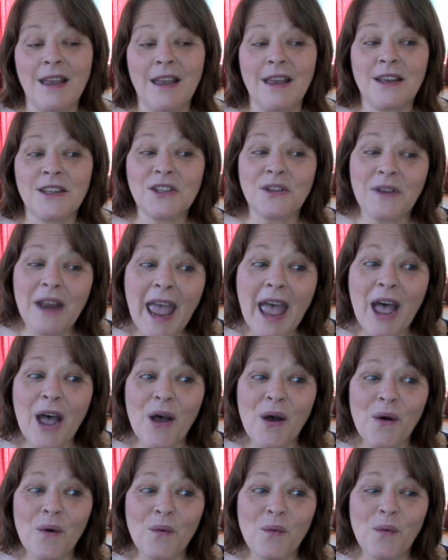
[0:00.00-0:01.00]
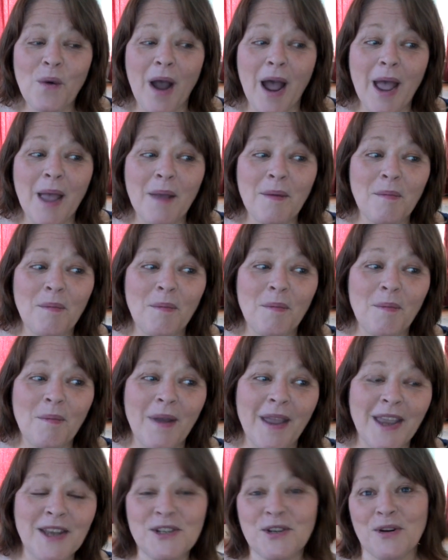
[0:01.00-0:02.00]
so now
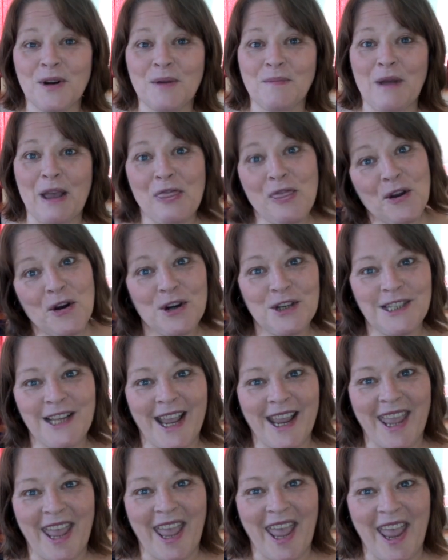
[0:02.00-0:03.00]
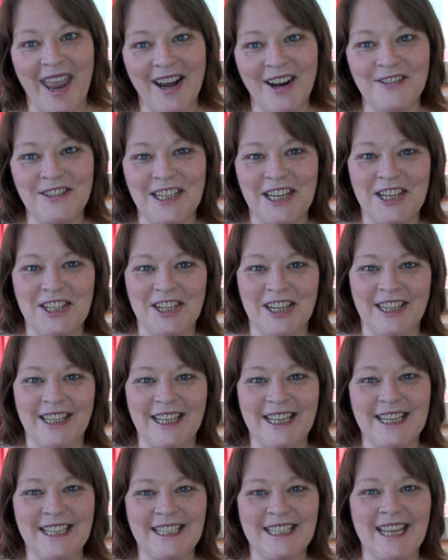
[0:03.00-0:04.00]
I'm entering my third decade of teaching
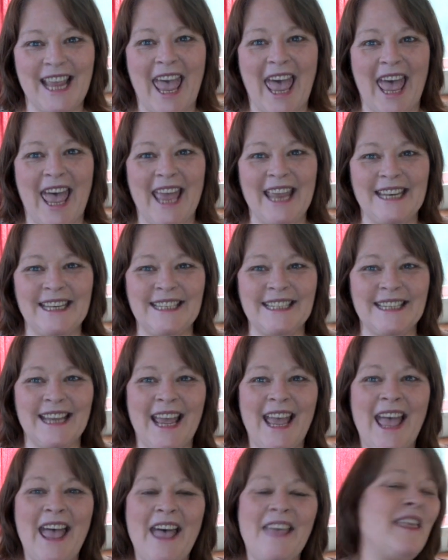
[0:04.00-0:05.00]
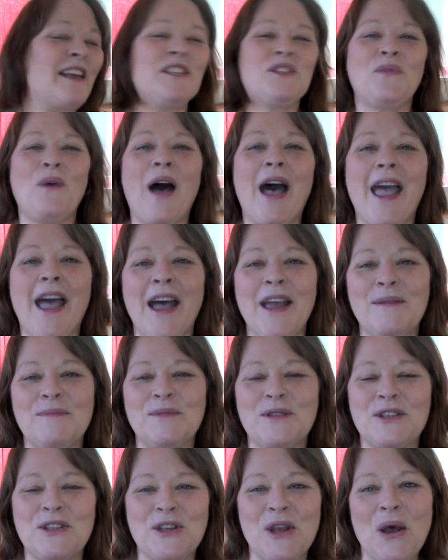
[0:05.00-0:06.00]
this. And that's why I am
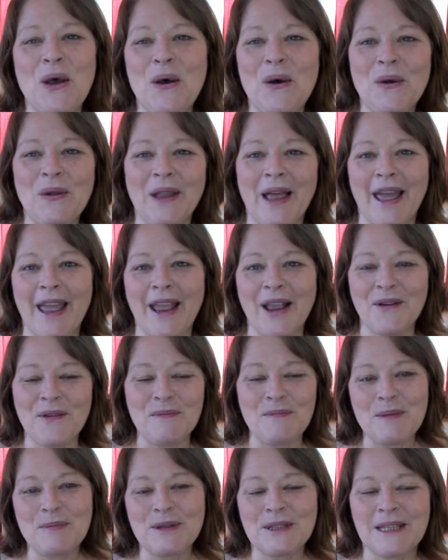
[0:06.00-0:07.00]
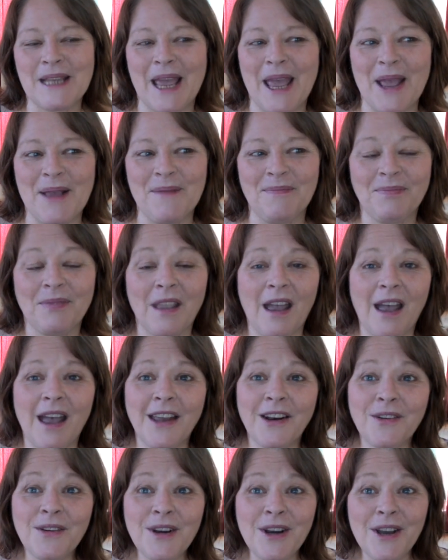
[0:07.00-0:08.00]
so like, when people say,
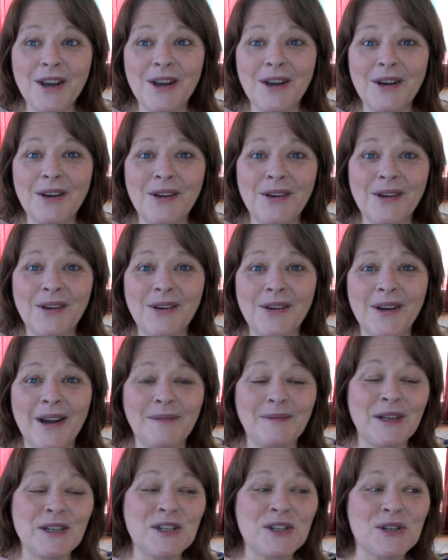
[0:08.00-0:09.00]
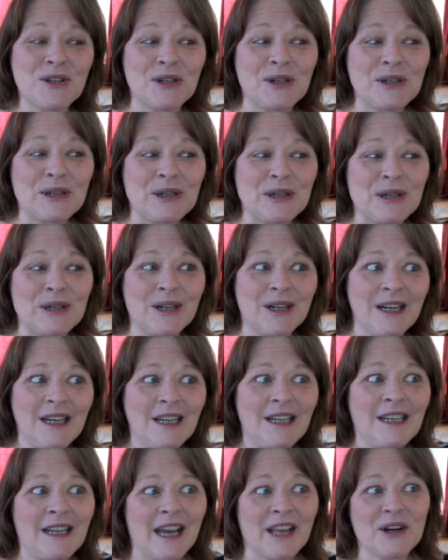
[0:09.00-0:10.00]
I don't know, I'm not sure,
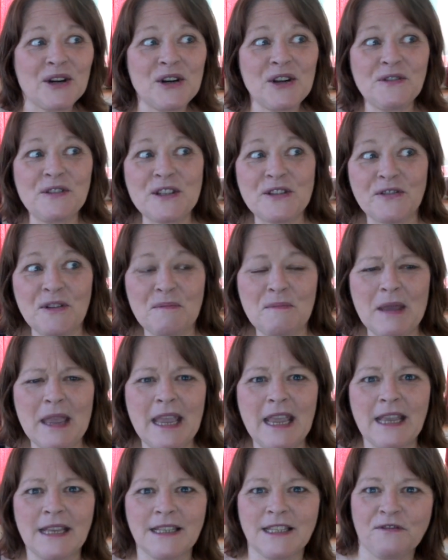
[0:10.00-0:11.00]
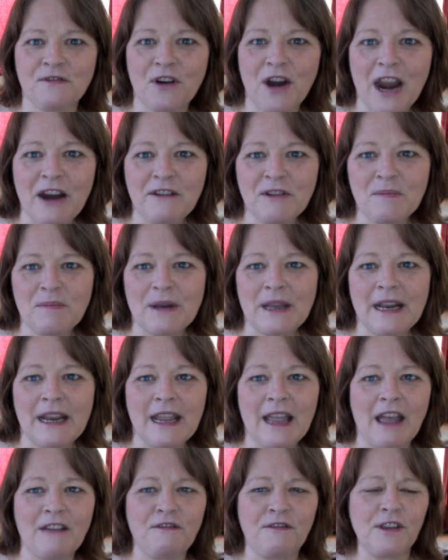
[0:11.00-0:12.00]
I don't know if it's for me, is it for
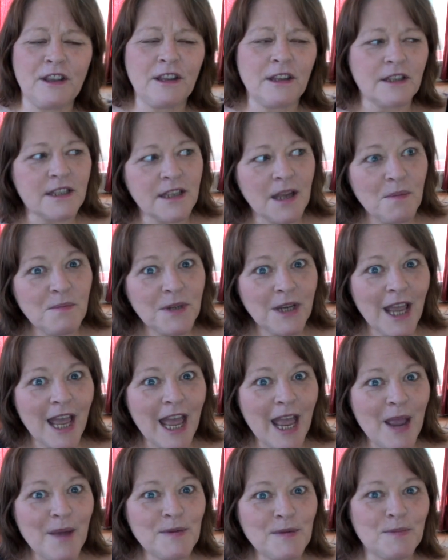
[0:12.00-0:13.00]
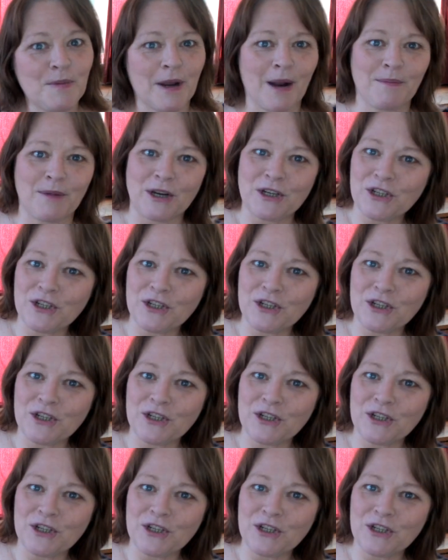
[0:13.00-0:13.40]
everybody? I feel it sometimes, but I'm not